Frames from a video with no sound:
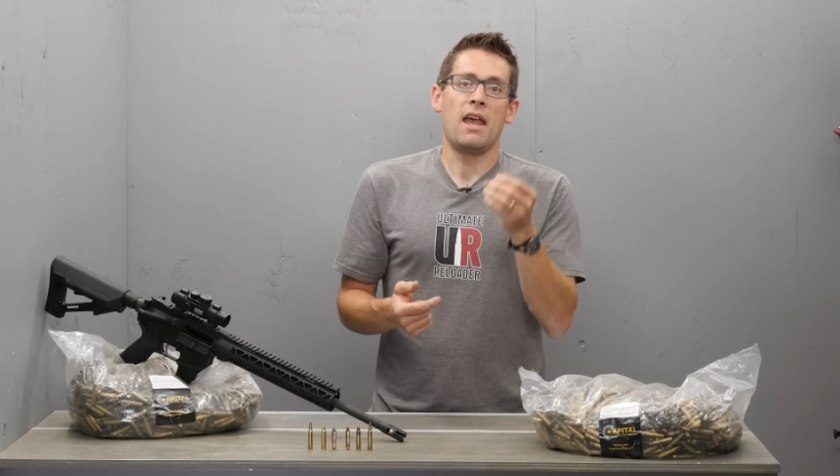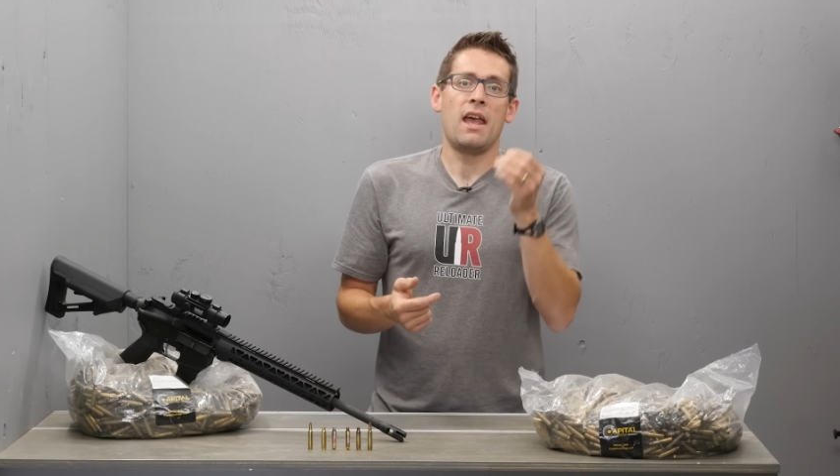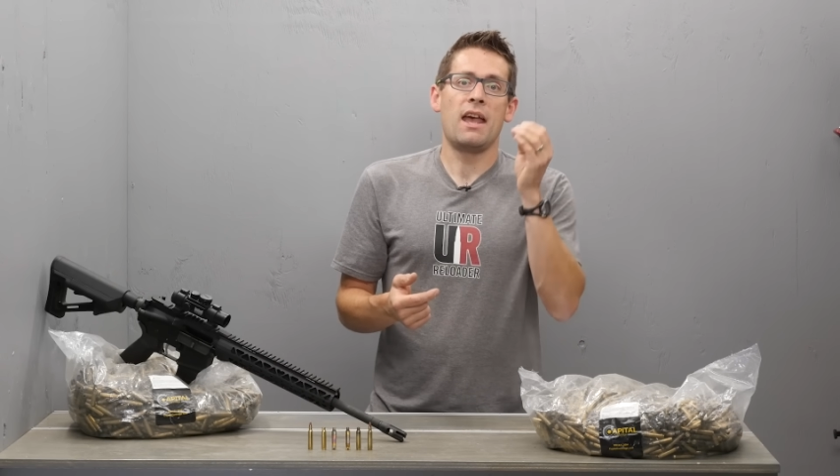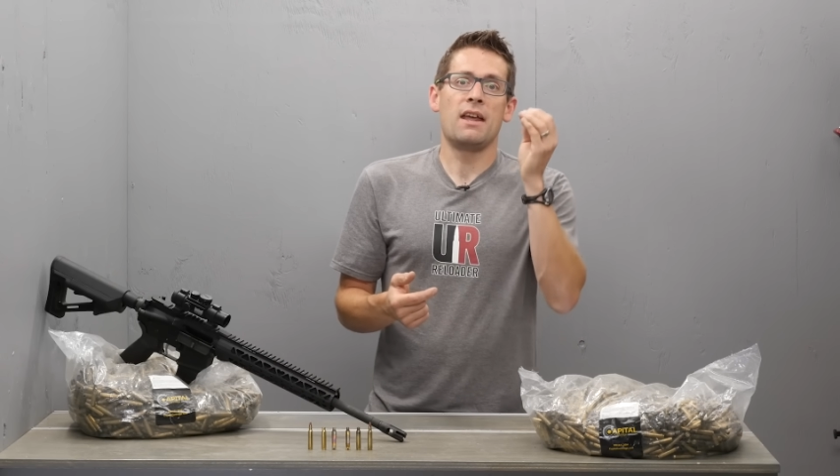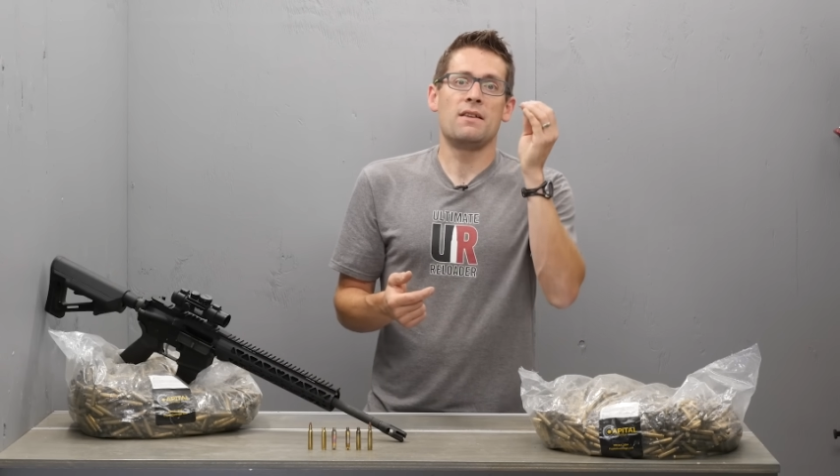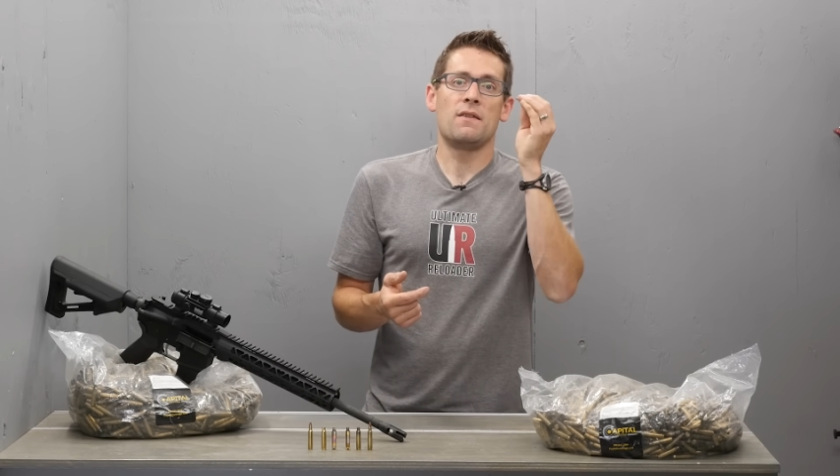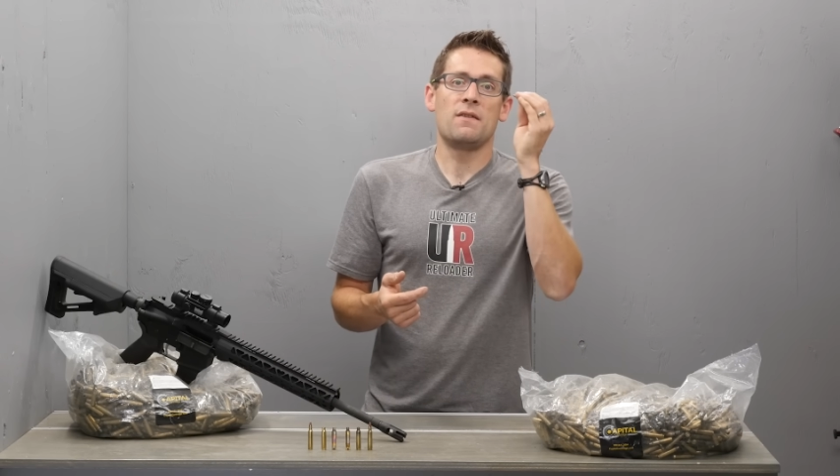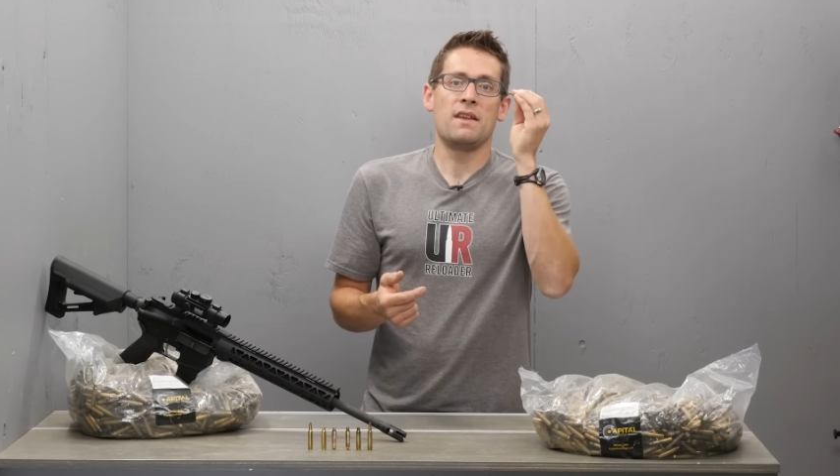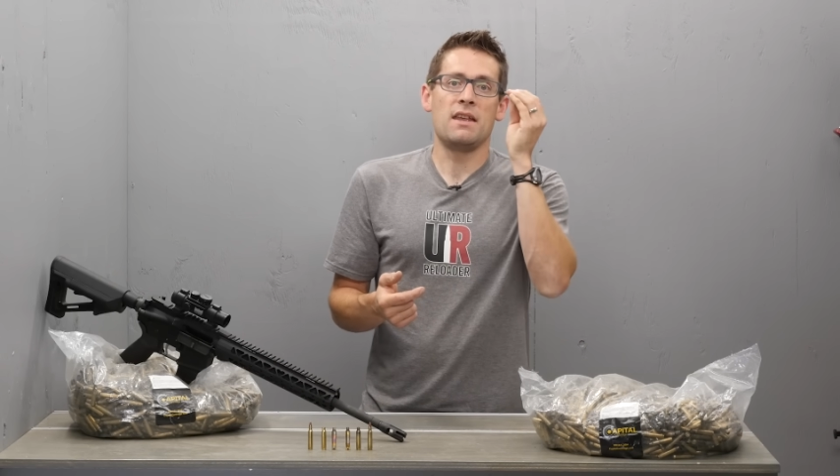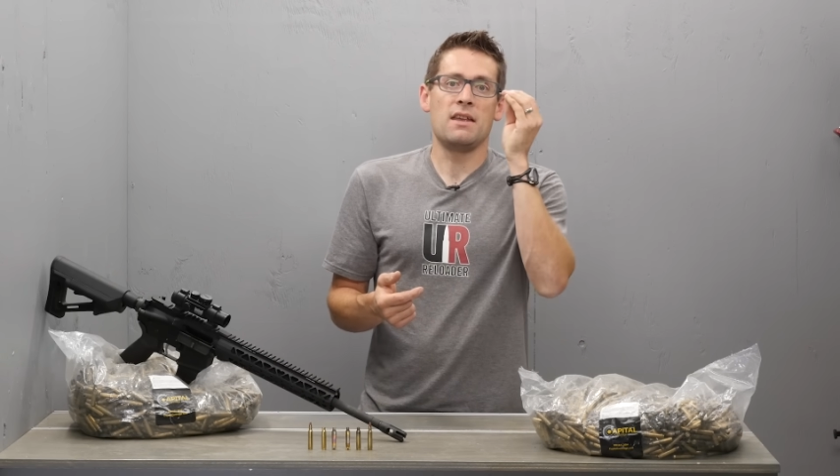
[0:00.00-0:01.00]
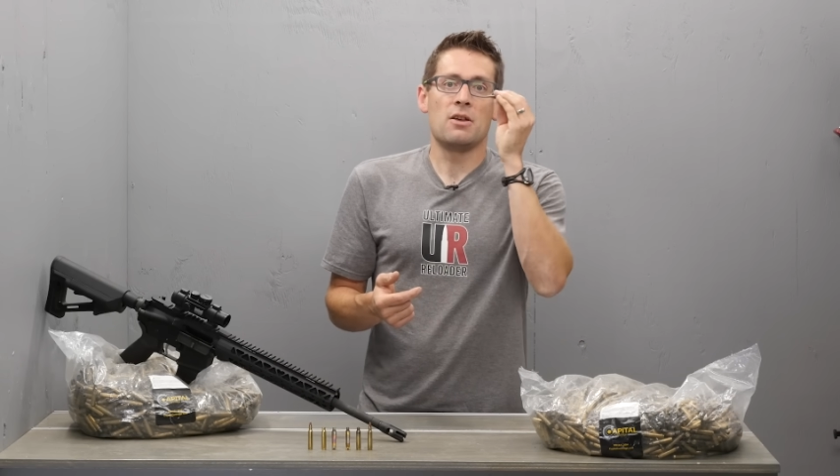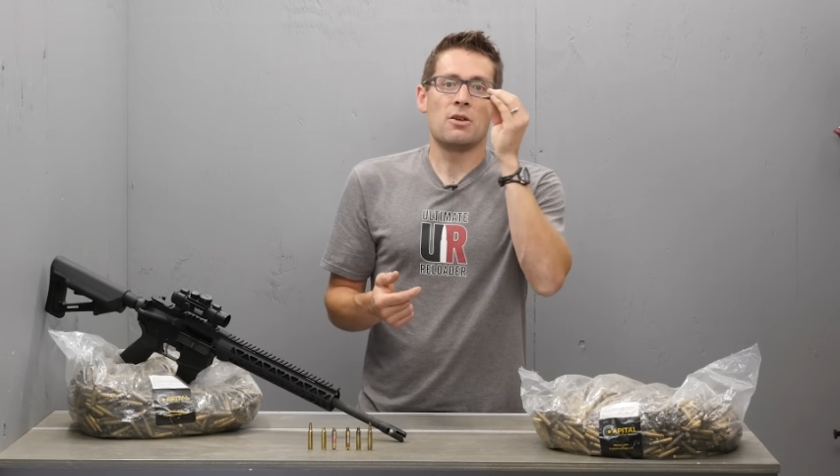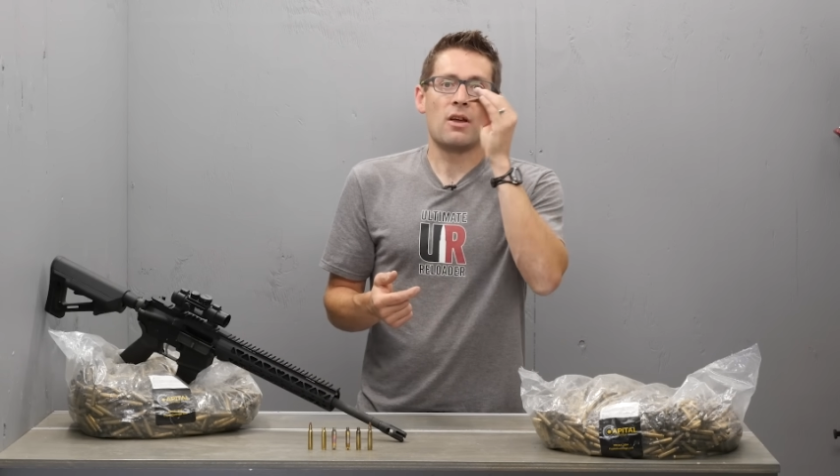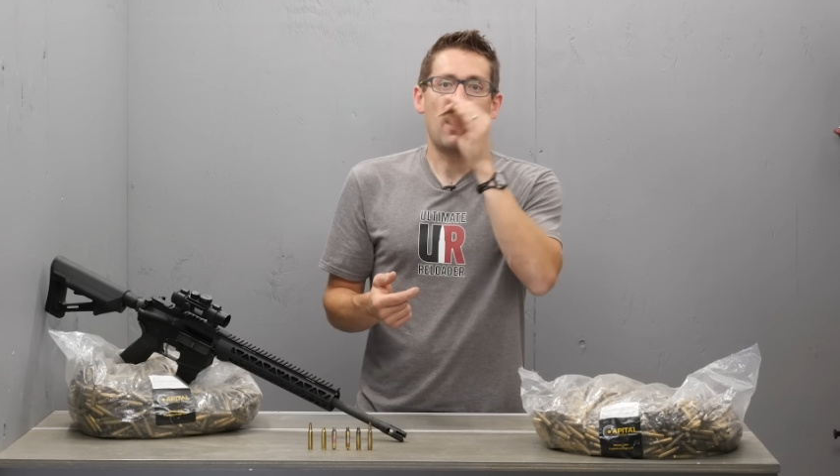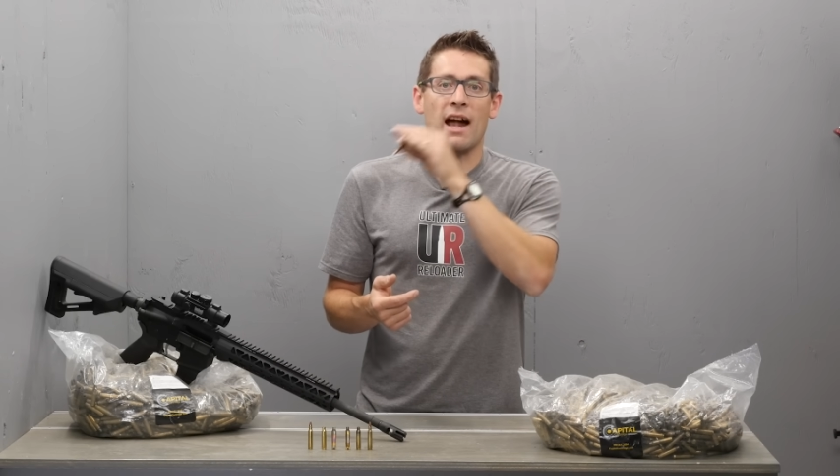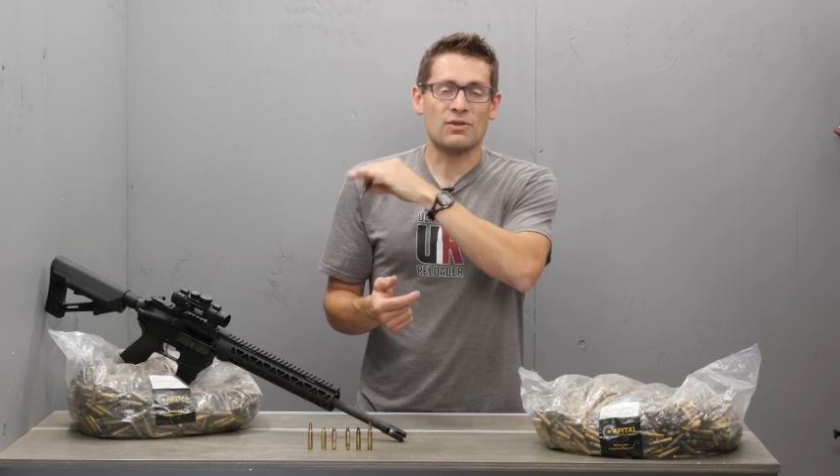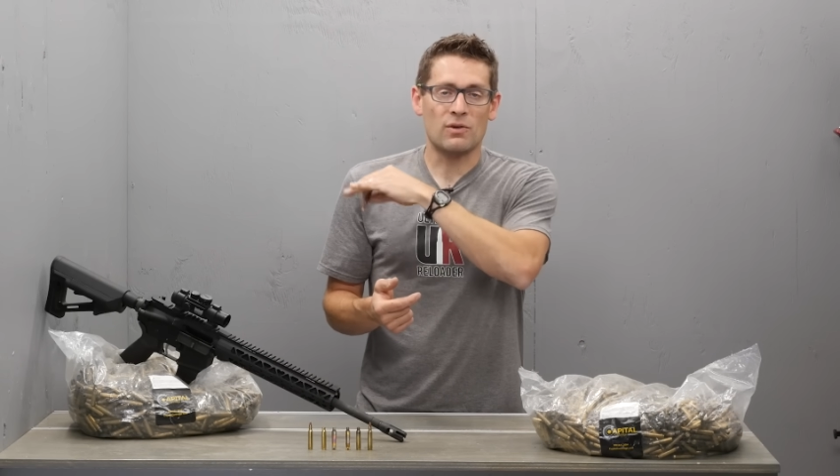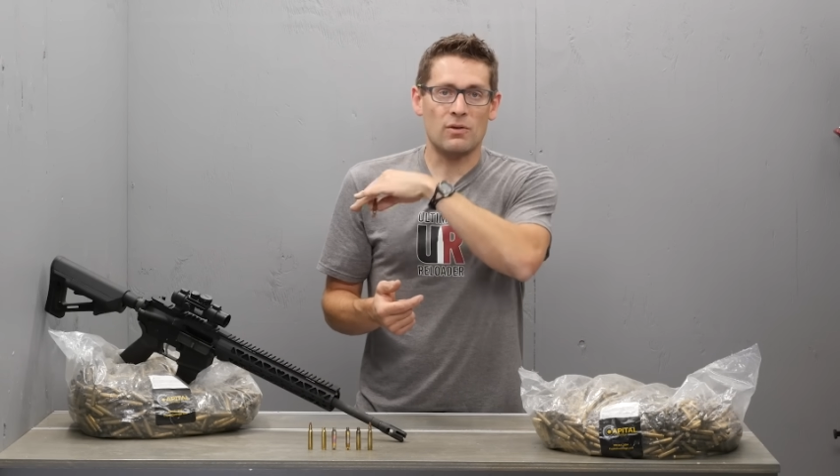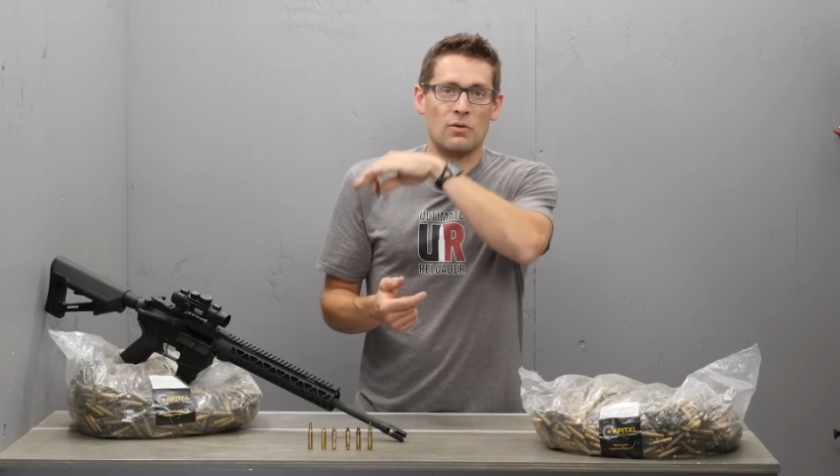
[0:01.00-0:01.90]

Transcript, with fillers: And the actual